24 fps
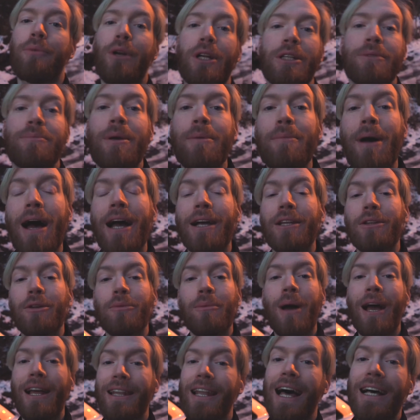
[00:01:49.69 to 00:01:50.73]
brings me back to
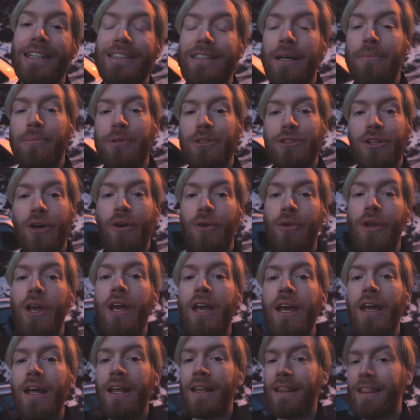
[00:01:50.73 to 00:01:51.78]
my last episode.
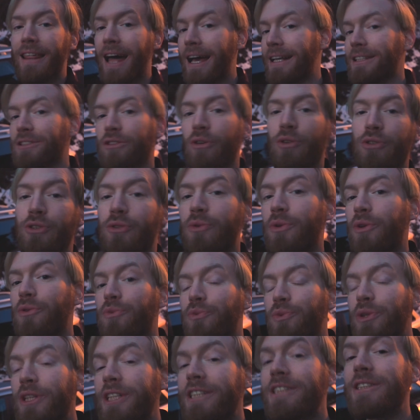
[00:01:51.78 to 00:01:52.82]
That's also the
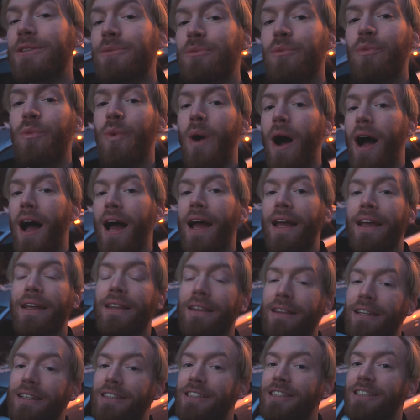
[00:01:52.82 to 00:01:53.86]
reason why
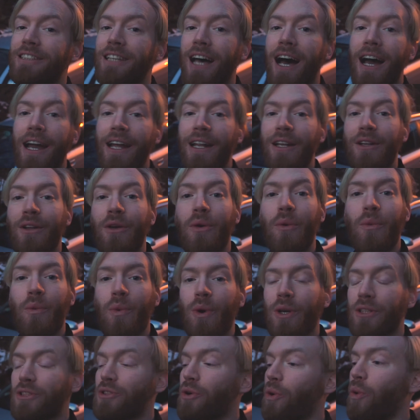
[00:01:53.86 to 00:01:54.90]
the sign
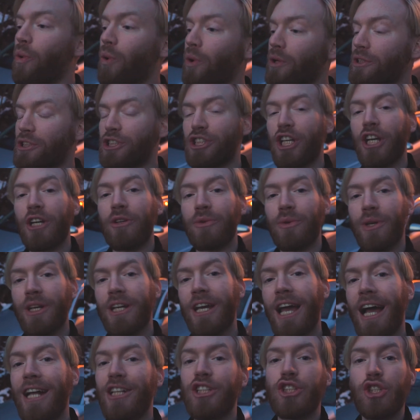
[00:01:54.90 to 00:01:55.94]
was all
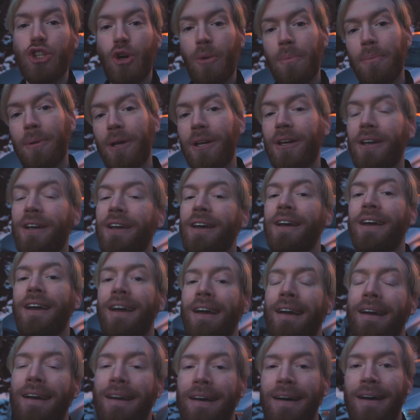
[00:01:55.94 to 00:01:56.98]
jiggery and choppy.
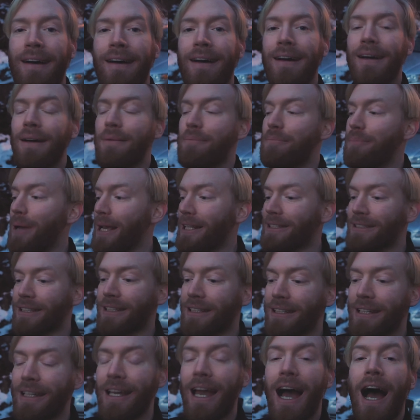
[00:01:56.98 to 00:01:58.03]

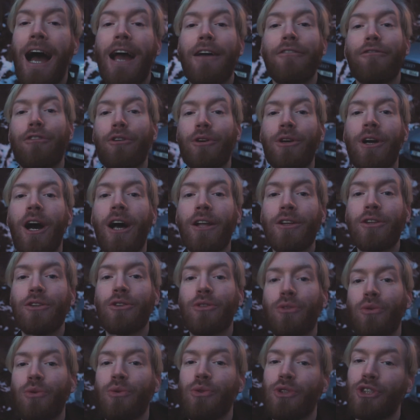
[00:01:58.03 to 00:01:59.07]
Basically, I forgot
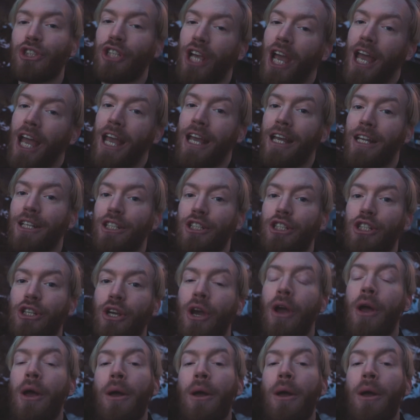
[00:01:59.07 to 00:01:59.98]
to change